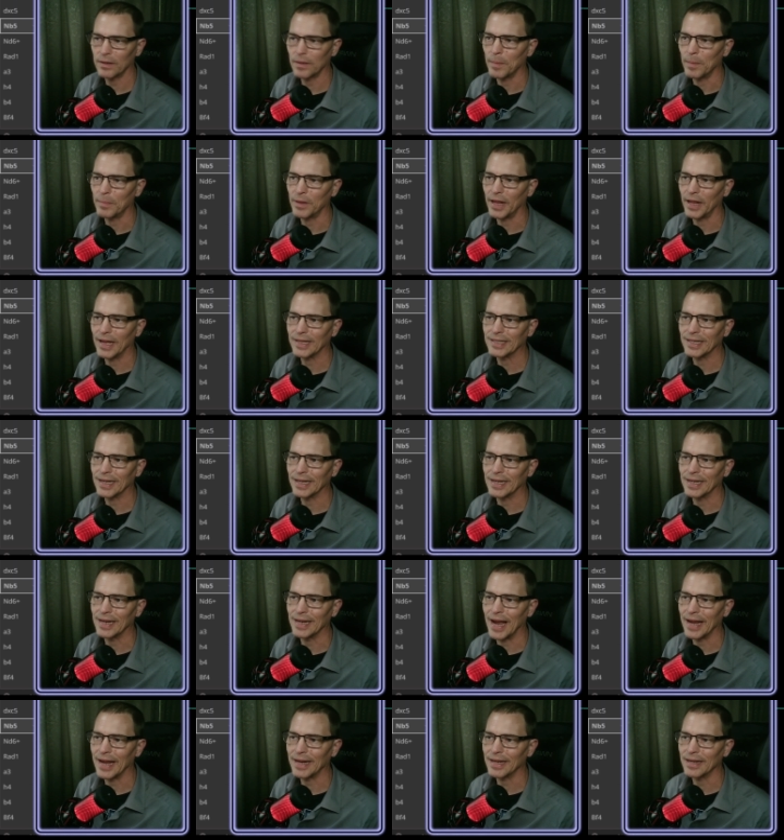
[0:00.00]
But planting a
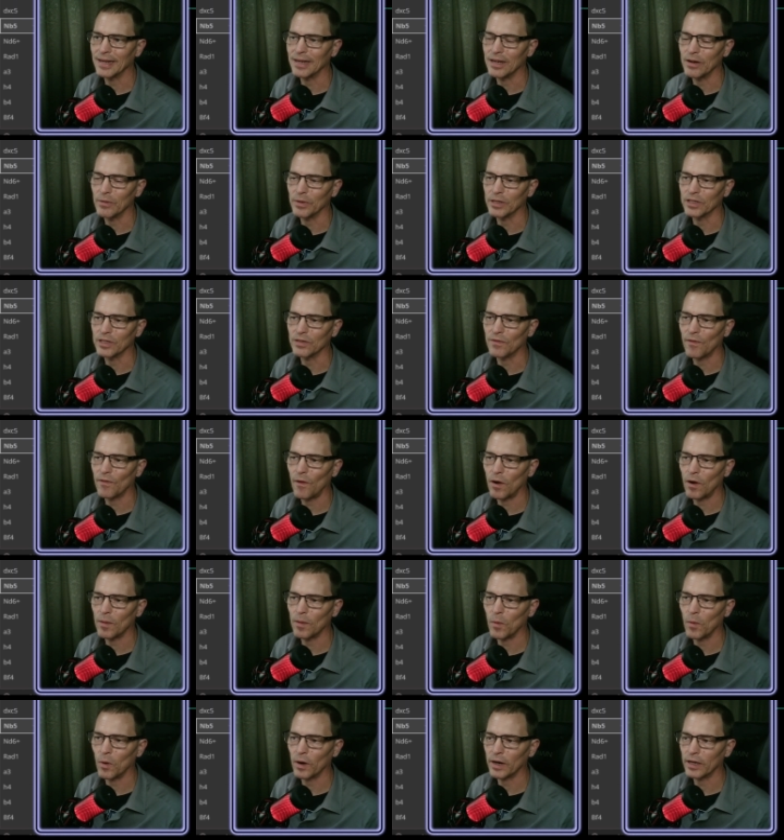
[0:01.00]
knight in here is
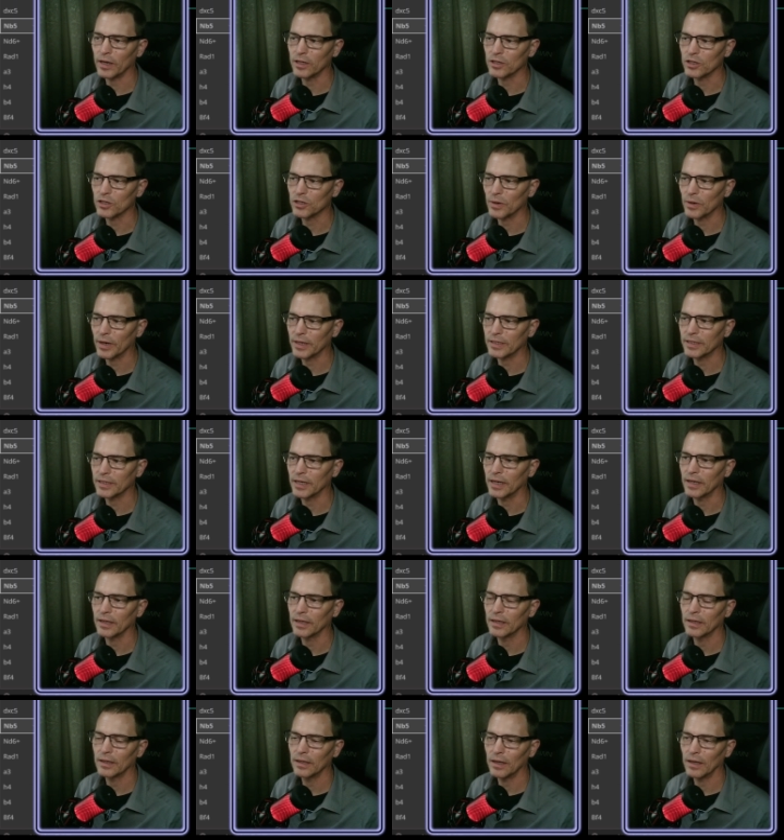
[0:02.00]
far more
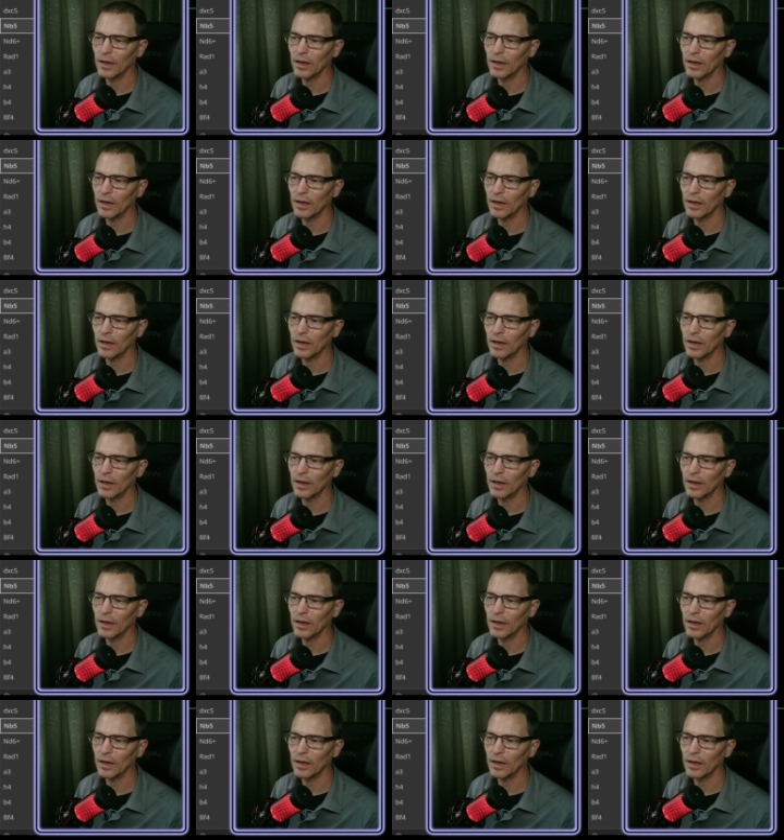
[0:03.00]
constricting.